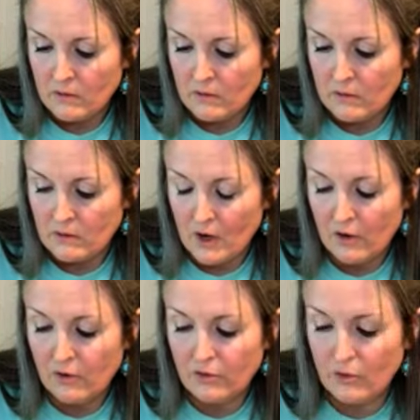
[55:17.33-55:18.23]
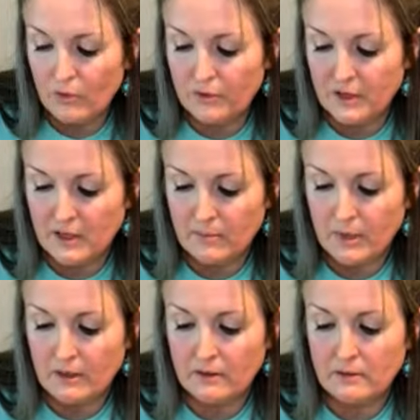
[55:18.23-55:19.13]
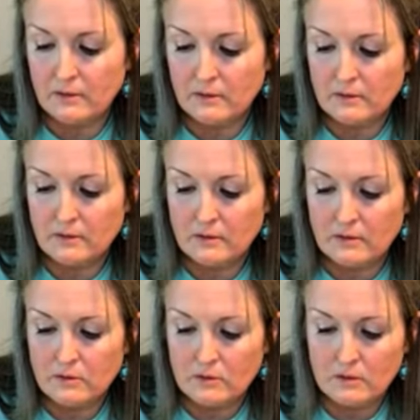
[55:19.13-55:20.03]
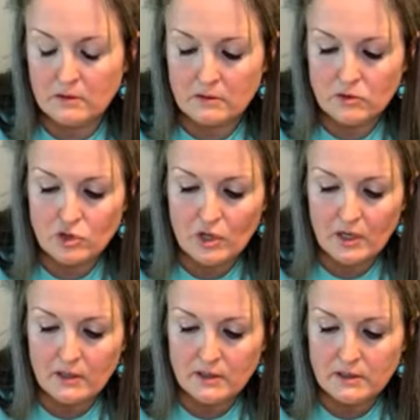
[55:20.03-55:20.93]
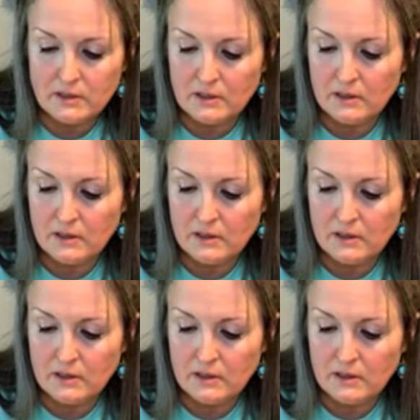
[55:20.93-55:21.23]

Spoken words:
Not on the whole thing, but just